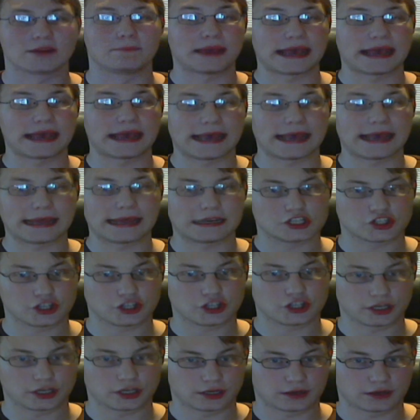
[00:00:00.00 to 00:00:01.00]
I'm sorry,
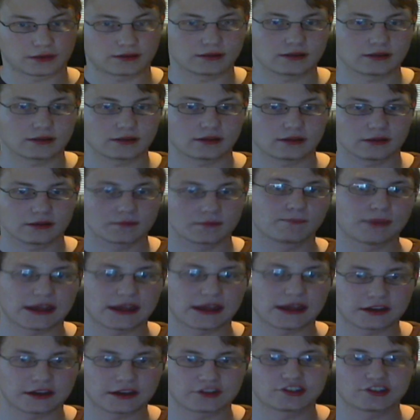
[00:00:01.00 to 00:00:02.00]
banishing.
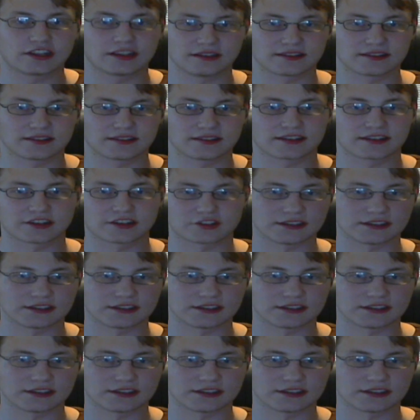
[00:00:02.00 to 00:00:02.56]
Banishing